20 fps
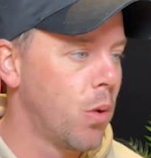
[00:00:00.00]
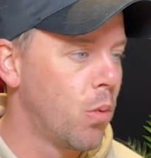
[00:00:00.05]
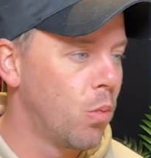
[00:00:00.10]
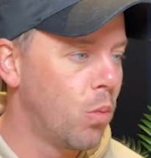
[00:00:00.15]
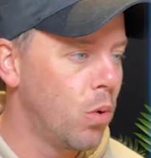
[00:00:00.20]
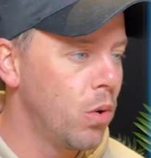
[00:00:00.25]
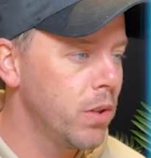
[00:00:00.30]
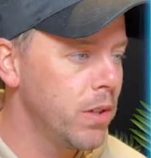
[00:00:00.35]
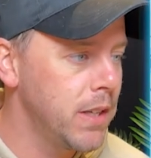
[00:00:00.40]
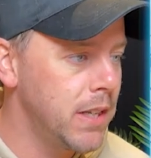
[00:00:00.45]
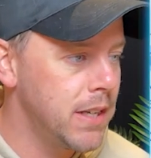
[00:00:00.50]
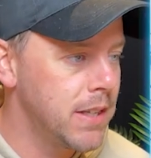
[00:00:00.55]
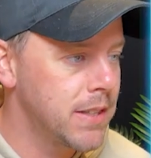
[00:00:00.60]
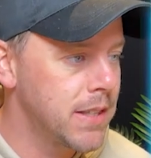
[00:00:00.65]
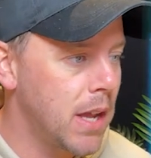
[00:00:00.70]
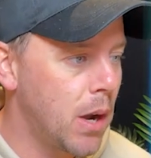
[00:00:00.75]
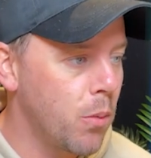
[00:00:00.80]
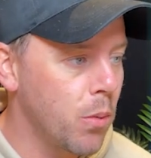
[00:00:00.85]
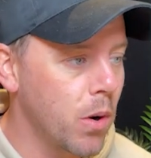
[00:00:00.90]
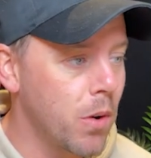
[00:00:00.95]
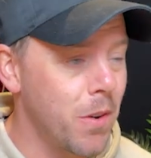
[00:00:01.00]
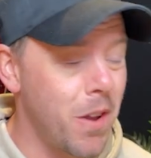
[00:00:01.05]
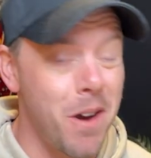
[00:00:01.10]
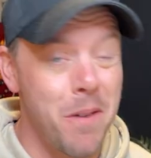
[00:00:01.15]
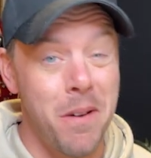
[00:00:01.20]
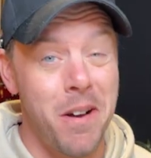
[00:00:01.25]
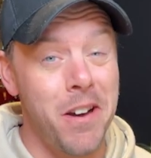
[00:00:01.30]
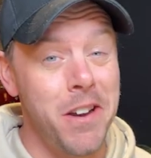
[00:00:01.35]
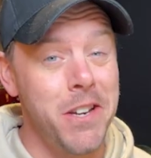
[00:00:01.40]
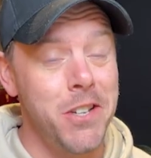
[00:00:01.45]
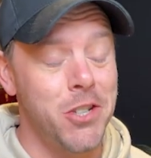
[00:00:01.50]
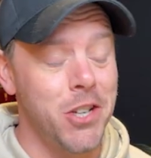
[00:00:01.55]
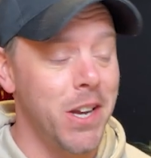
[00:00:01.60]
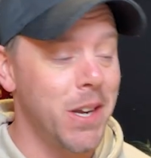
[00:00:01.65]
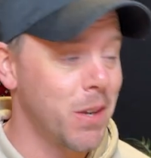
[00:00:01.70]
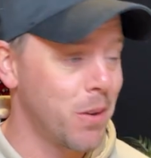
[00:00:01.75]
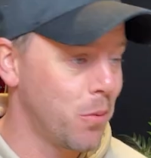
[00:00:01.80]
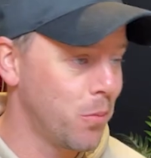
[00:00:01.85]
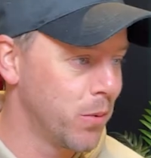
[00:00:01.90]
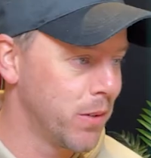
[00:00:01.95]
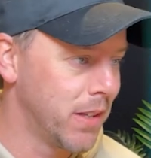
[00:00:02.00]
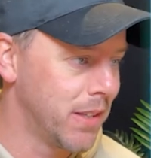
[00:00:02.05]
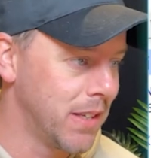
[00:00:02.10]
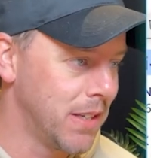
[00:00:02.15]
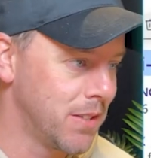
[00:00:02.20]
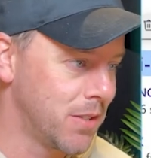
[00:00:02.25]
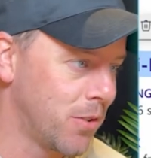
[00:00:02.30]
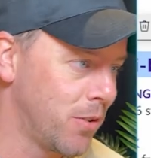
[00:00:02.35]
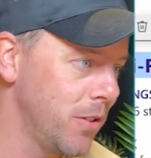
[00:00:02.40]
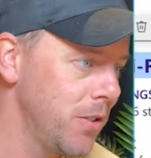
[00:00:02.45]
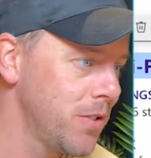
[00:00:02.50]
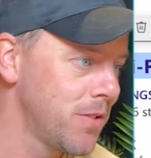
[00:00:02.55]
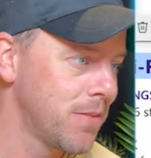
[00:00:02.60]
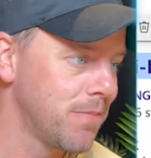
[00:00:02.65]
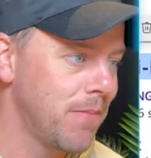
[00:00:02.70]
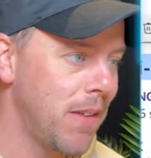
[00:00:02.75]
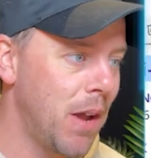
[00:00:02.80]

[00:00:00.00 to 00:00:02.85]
One is that we're going to hijack one of these colors